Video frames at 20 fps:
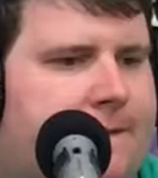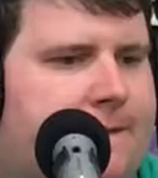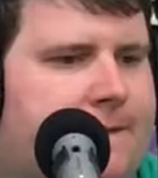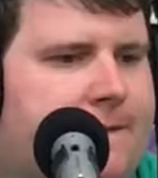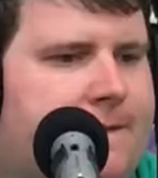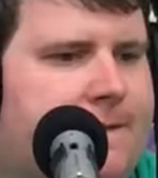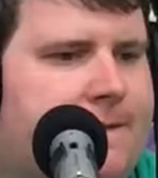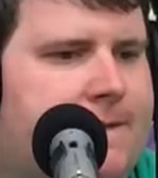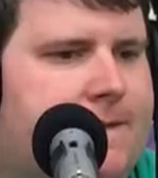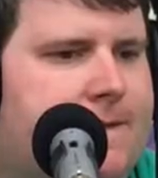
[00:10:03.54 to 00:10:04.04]

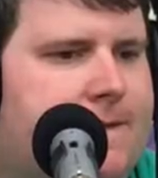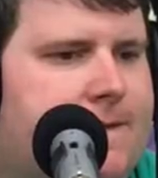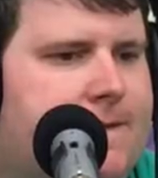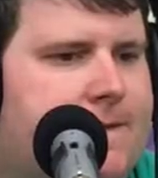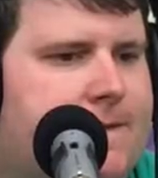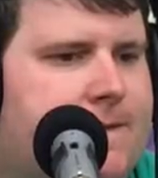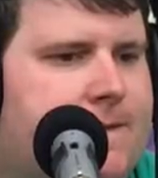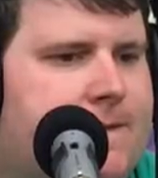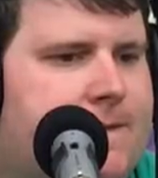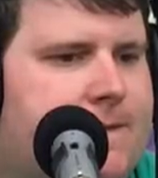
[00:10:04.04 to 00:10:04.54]

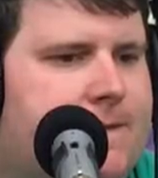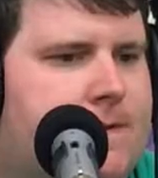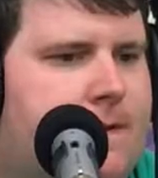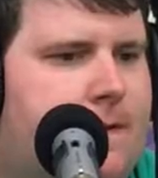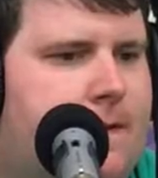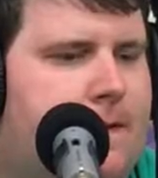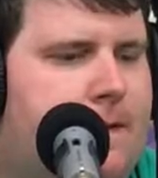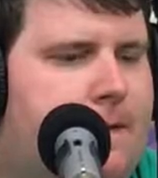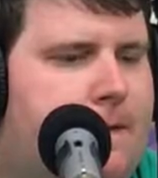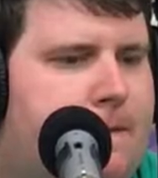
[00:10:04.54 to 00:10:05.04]

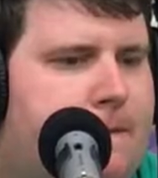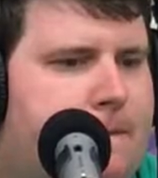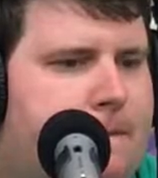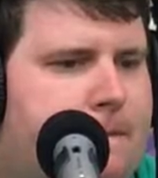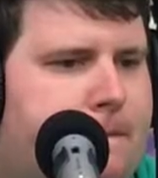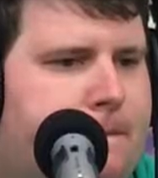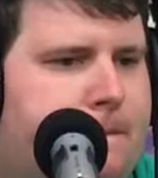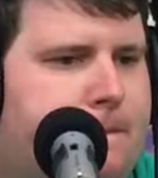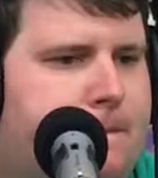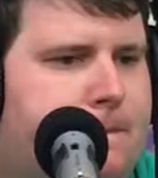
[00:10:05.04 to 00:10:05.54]

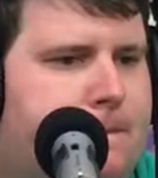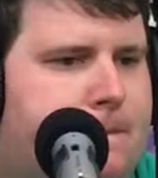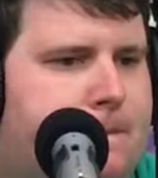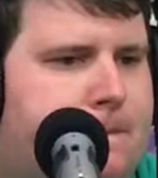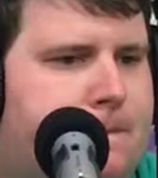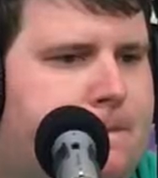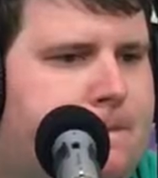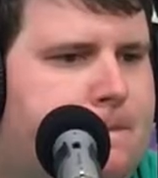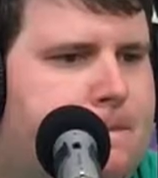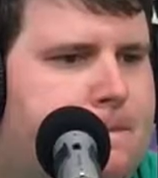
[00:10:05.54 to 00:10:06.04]

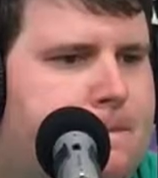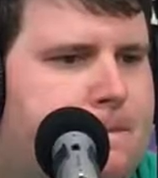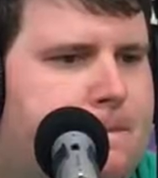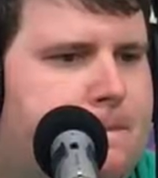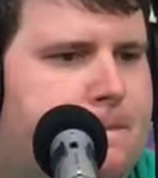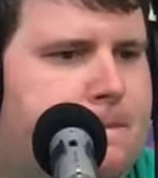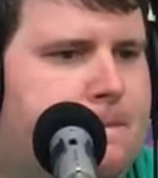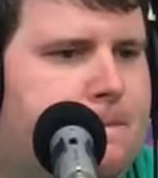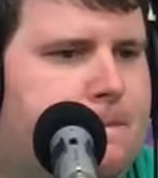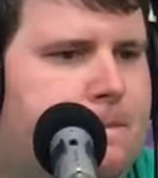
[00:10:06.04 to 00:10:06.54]

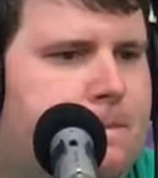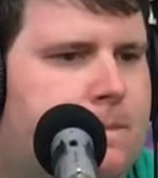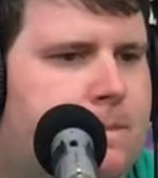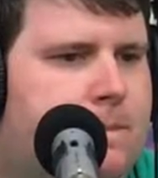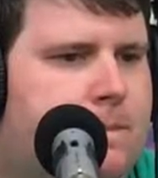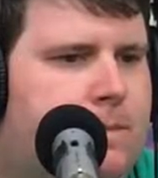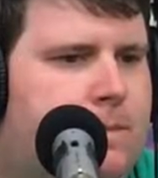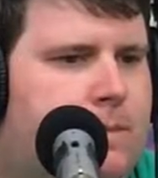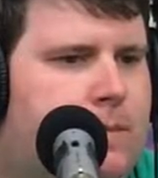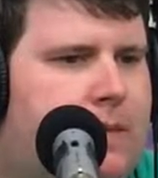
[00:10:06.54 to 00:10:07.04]

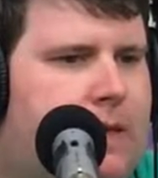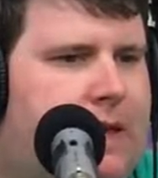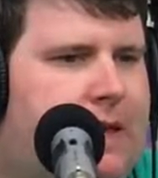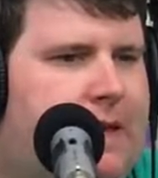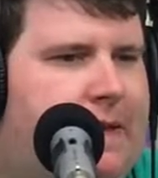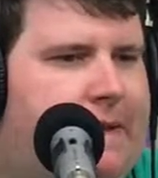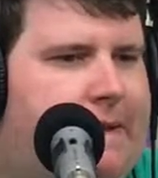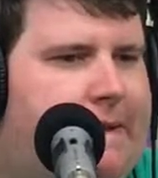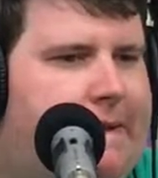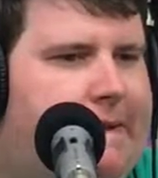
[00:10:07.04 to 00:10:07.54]

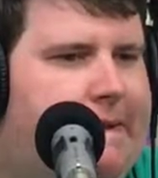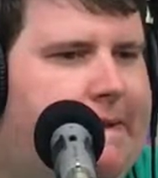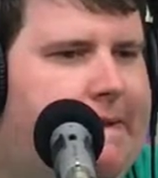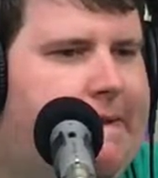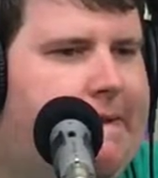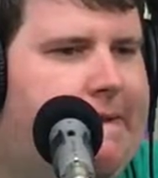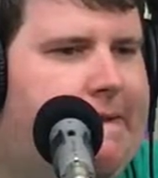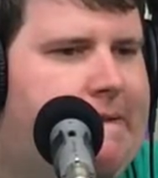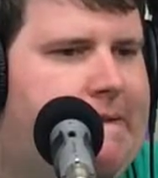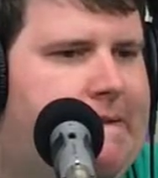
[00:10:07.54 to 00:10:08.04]

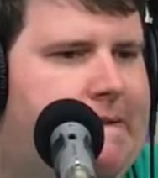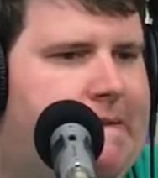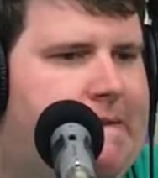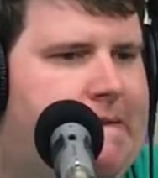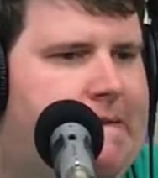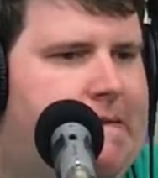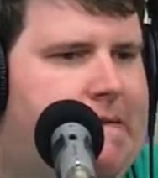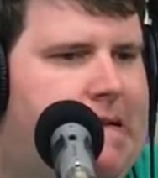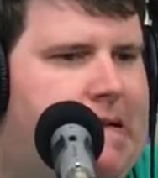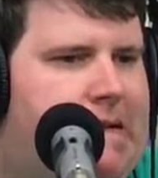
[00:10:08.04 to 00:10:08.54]

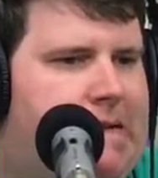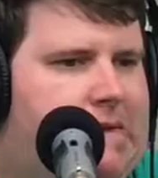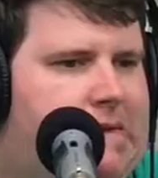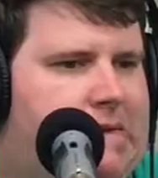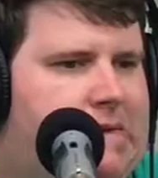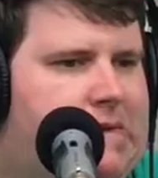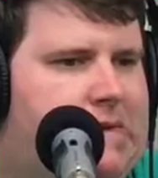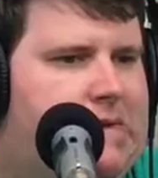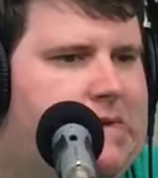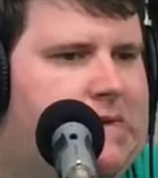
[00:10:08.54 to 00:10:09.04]

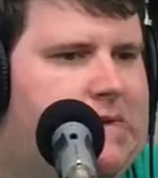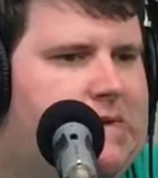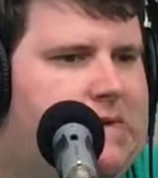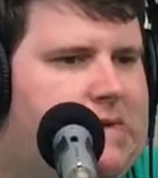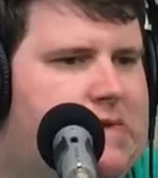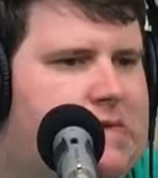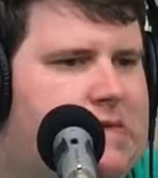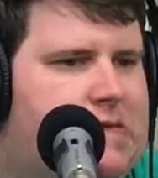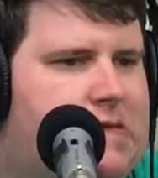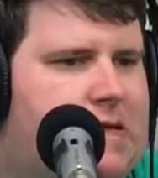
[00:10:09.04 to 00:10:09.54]

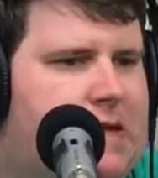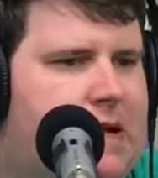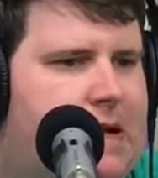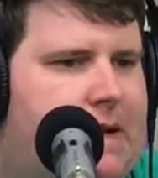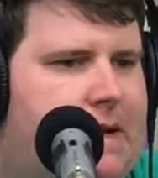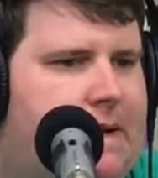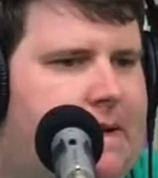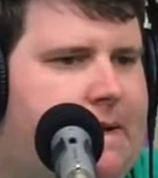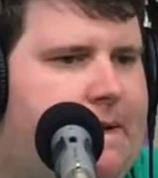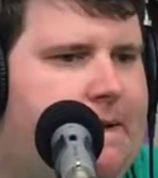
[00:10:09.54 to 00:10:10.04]

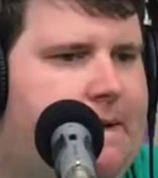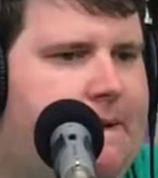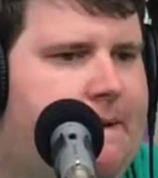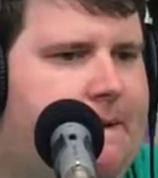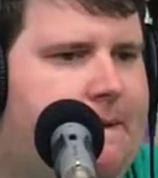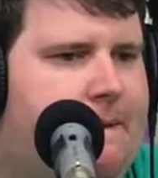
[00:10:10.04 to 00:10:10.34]
[no speech]